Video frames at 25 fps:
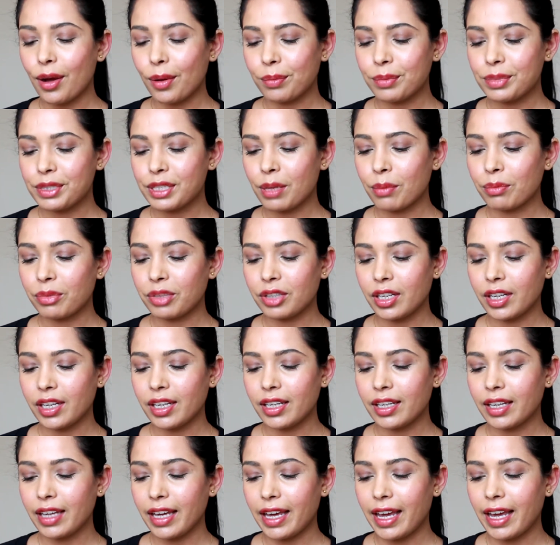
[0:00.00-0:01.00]

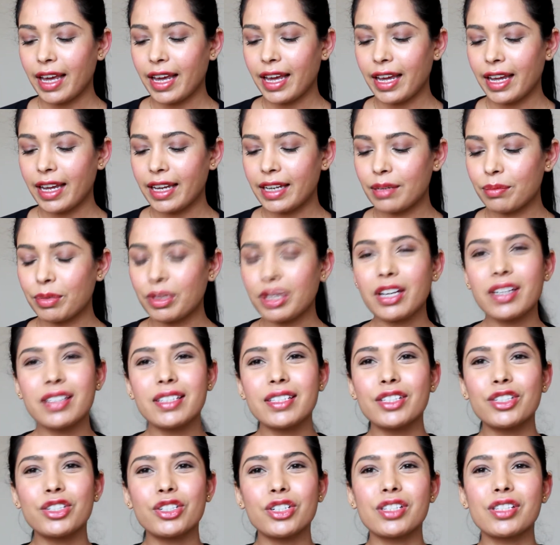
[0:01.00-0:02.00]
something, and because
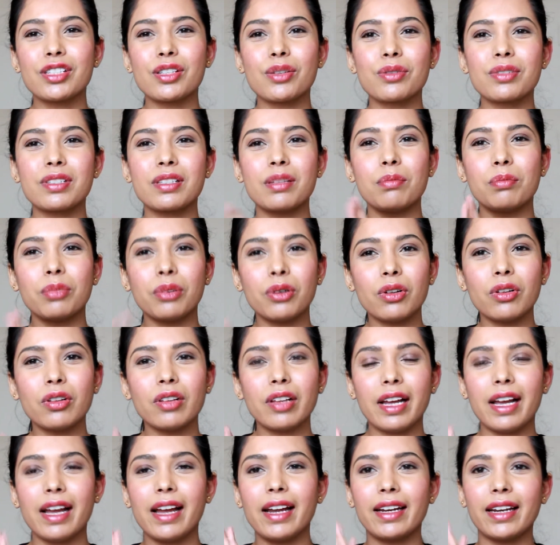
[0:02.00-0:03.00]
it's just so
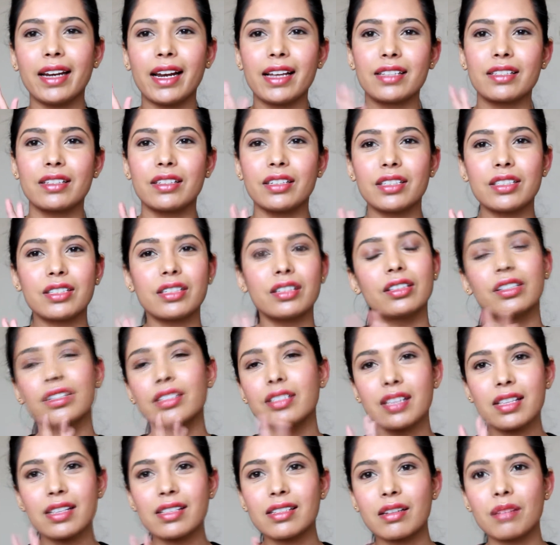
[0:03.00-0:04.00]
simple and the
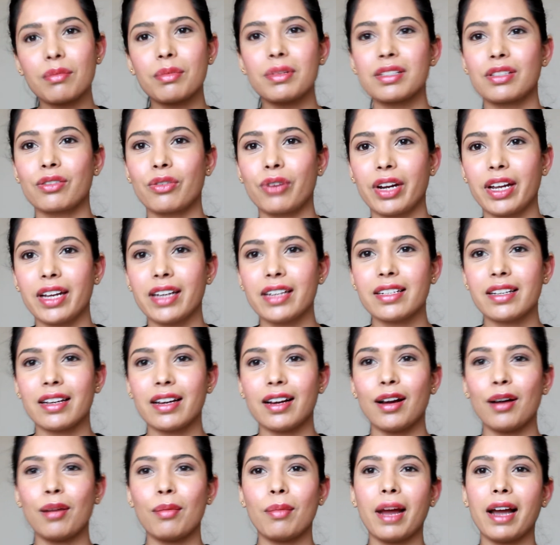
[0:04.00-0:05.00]
system is great.
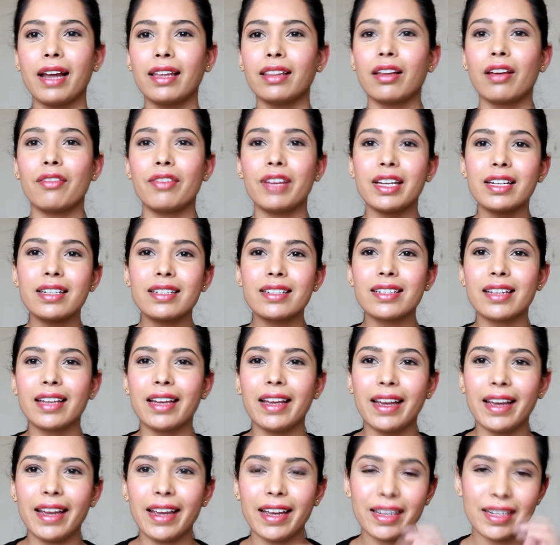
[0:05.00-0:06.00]
I love it,
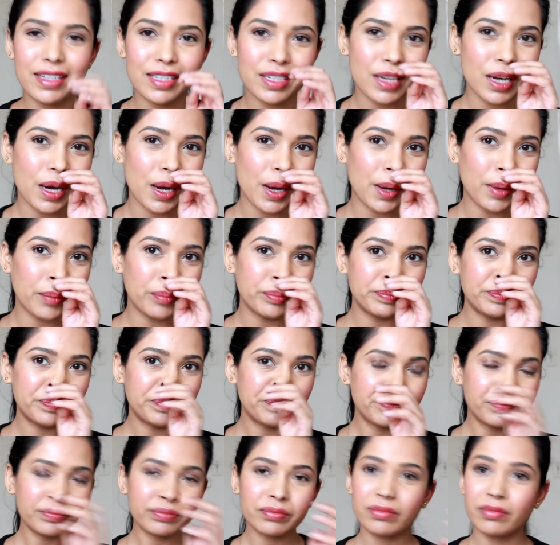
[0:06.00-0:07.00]
and
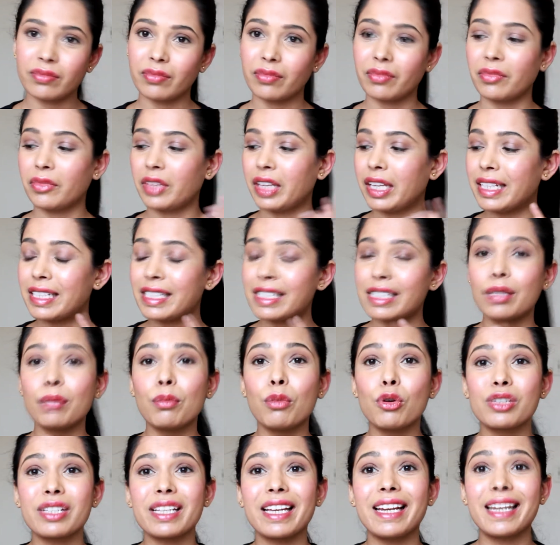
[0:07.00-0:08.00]
it's the
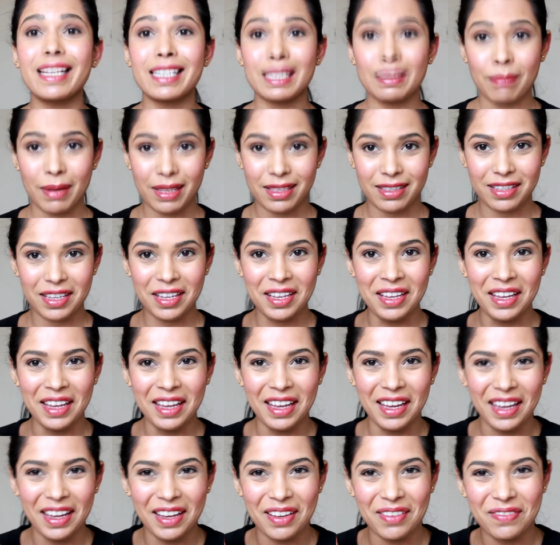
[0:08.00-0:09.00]
most inexpensive.
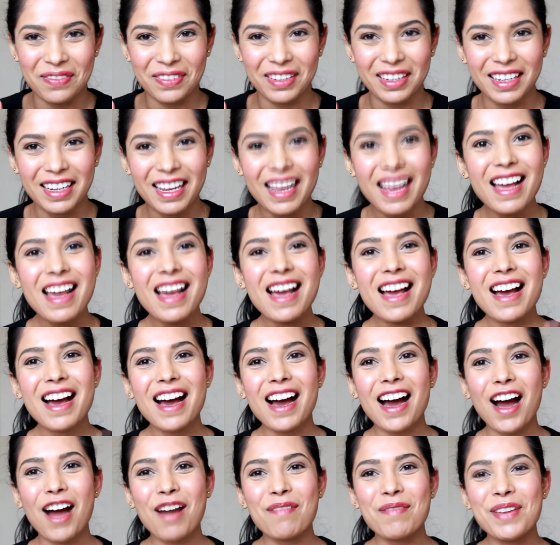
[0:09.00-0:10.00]

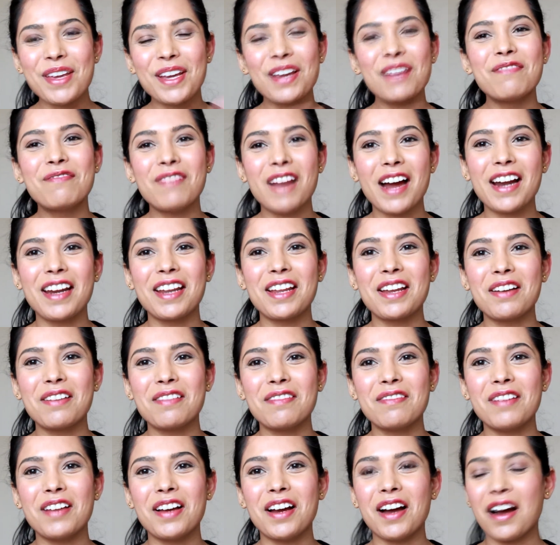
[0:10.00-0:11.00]
You can find
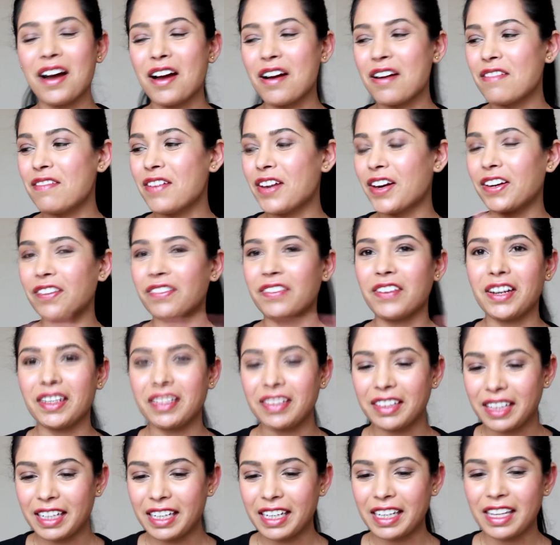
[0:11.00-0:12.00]
it very
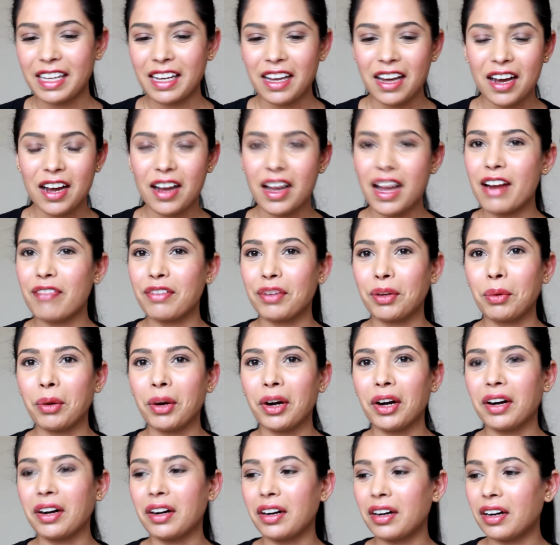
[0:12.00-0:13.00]
readily
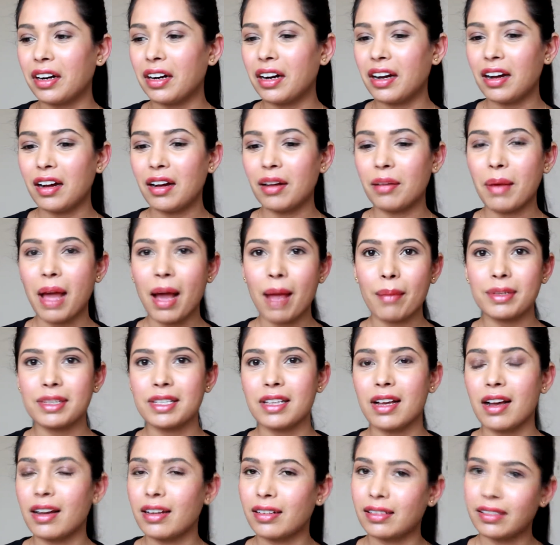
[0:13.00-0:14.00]
everywhere.
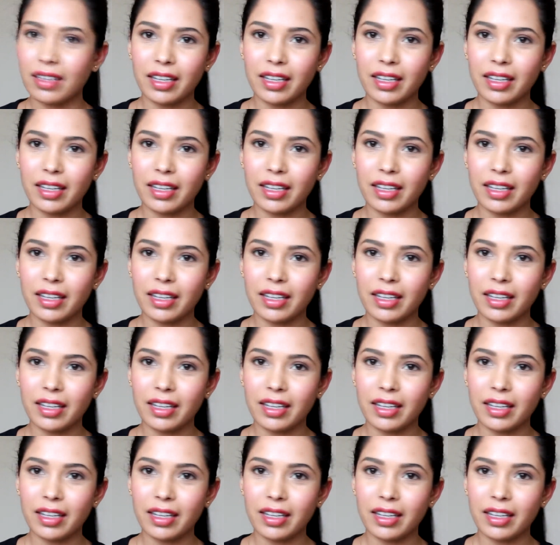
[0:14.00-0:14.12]
Amazon,